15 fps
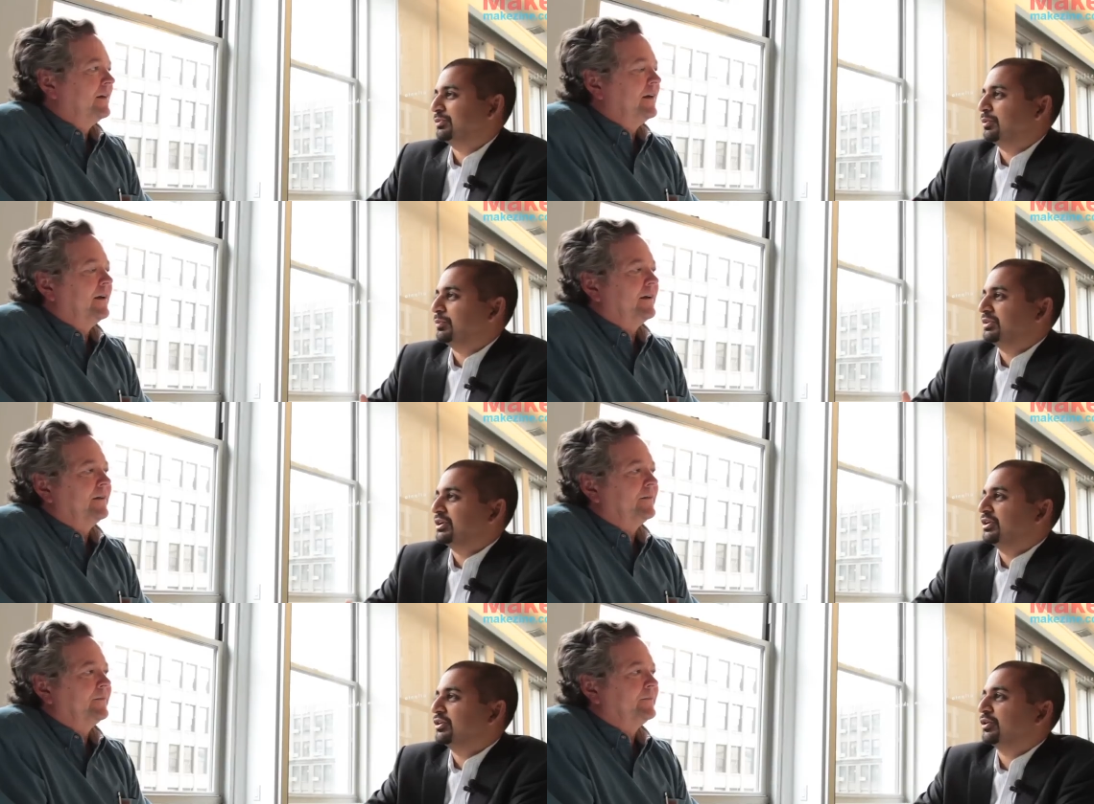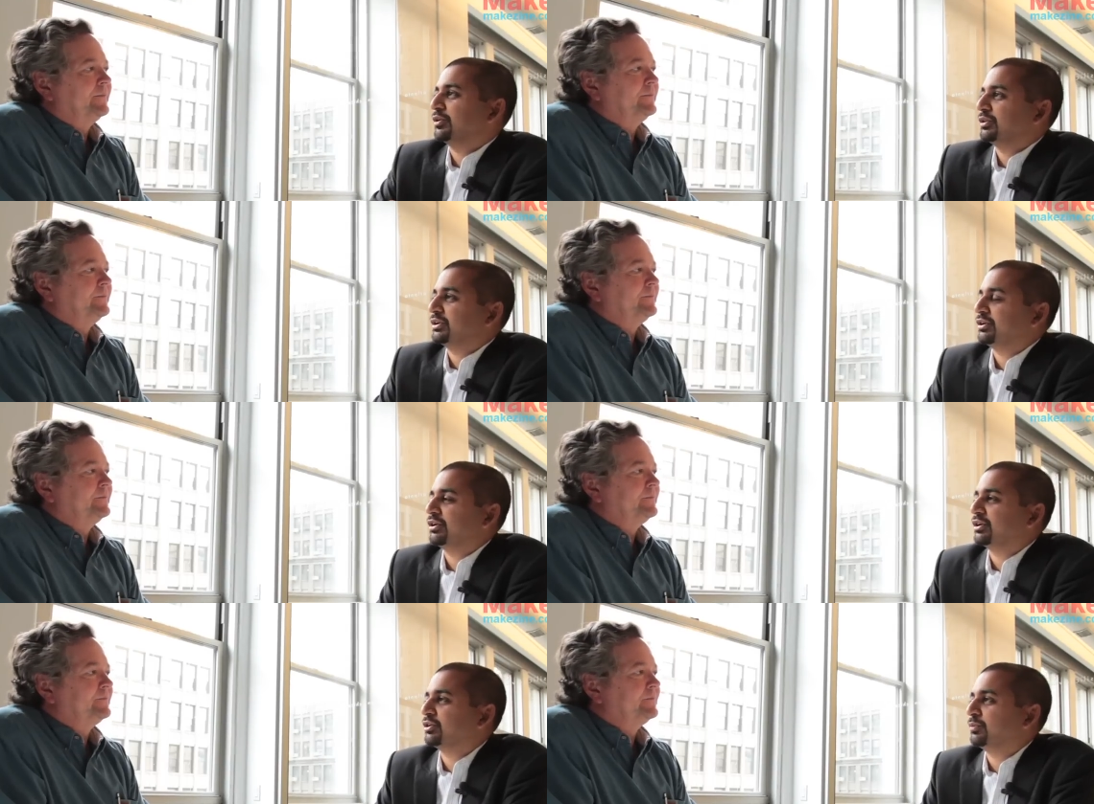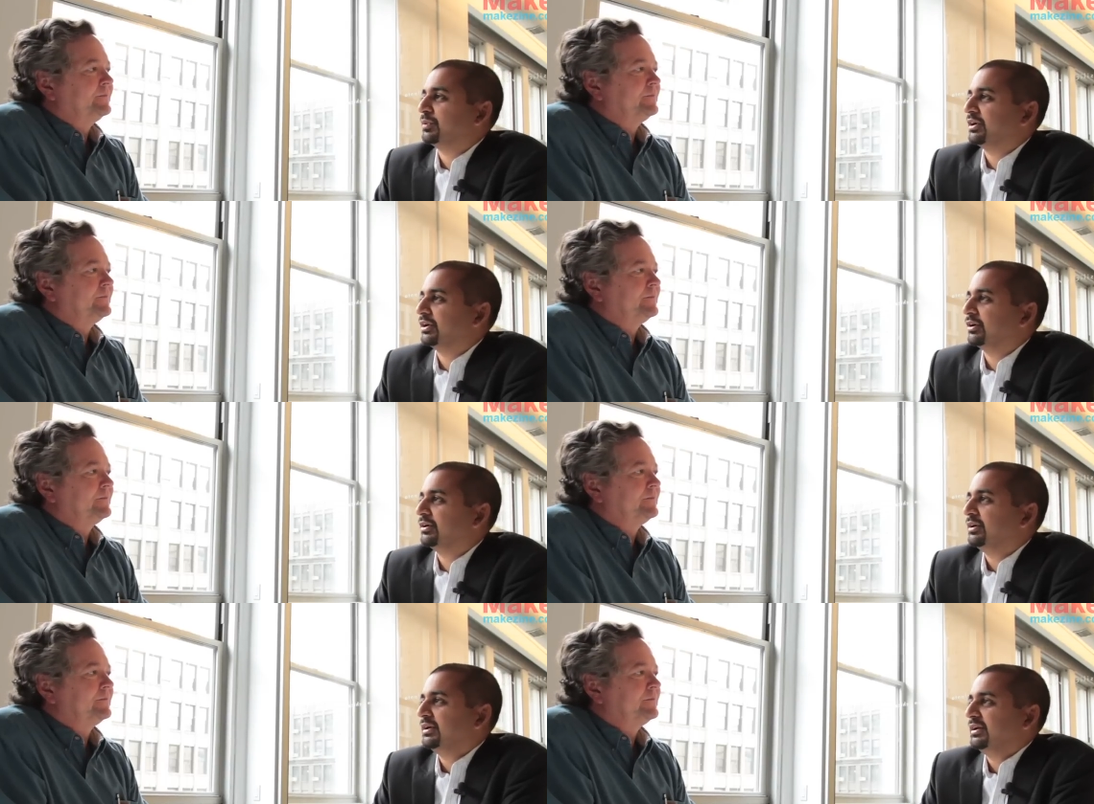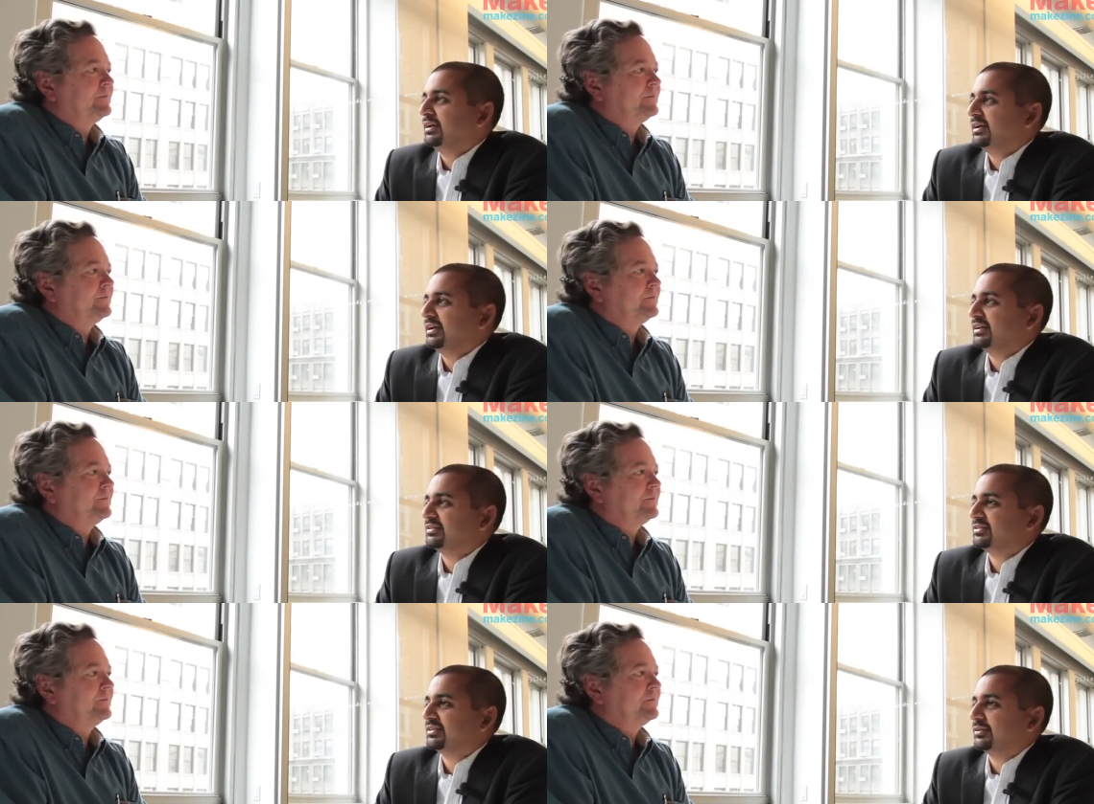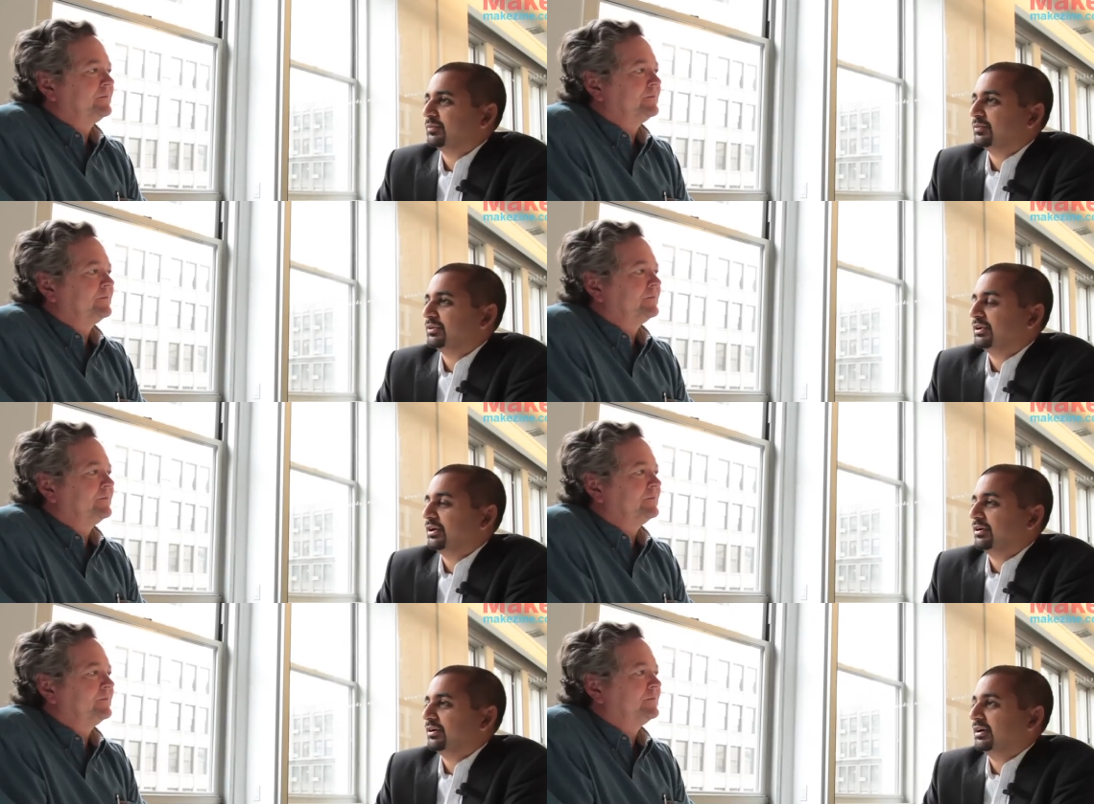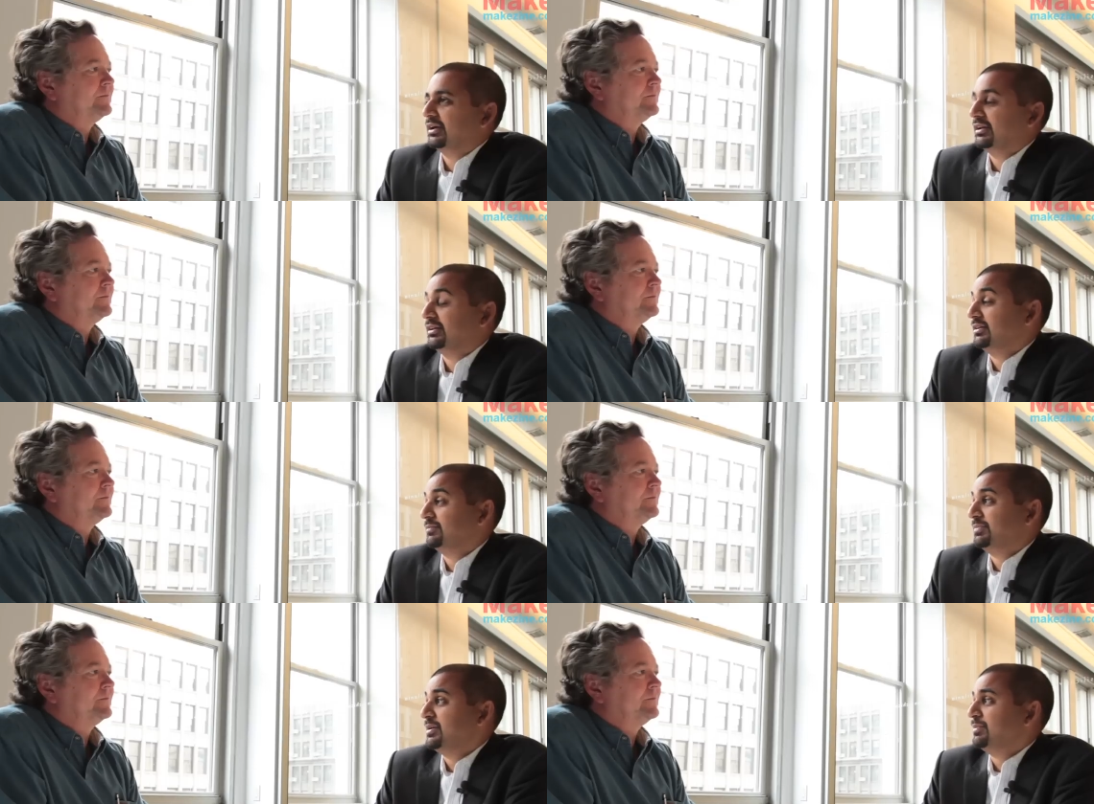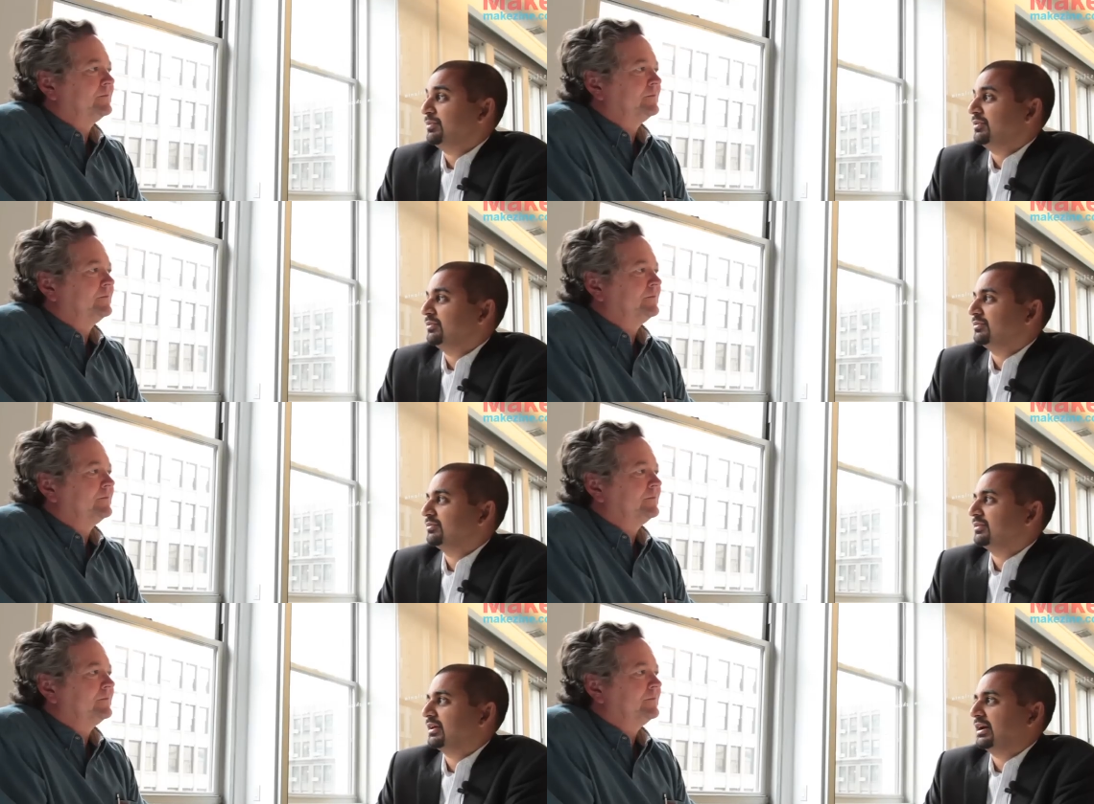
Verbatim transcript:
Speaker 1: when we go to early in our career, it's the you know eh, people.